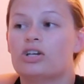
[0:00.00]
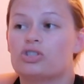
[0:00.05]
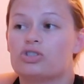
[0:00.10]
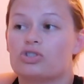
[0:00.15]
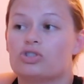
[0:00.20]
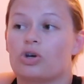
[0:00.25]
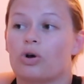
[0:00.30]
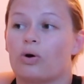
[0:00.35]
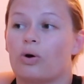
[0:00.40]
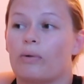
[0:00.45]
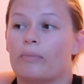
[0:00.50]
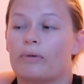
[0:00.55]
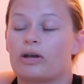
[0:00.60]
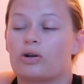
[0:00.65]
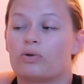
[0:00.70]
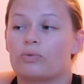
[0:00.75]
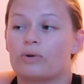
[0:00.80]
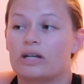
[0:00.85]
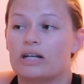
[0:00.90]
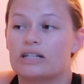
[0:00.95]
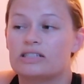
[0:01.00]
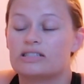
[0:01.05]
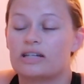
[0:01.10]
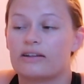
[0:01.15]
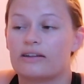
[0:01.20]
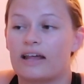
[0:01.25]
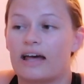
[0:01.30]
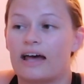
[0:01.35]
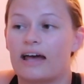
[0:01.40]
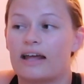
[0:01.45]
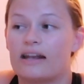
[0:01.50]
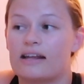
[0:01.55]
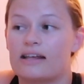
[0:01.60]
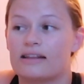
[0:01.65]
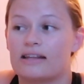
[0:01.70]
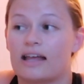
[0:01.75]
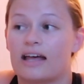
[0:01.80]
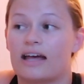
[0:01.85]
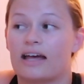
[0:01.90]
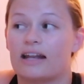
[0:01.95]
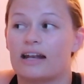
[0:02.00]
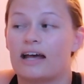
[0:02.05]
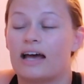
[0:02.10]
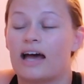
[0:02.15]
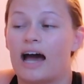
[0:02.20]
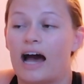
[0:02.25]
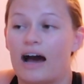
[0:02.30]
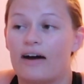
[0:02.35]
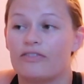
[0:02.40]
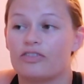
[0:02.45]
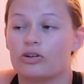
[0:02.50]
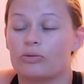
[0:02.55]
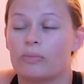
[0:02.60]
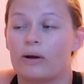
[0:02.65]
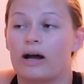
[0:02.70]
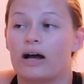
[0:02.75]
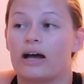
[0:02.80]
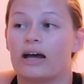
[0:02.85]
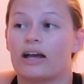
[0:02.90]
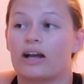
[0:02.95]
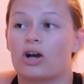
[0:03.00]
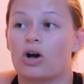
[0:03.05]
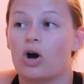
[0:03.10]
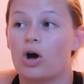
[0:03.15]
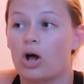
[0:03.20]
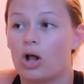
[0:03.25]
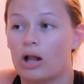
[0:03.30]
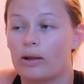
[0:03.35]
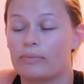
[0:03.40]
So I'm going to read until then, and then after my call,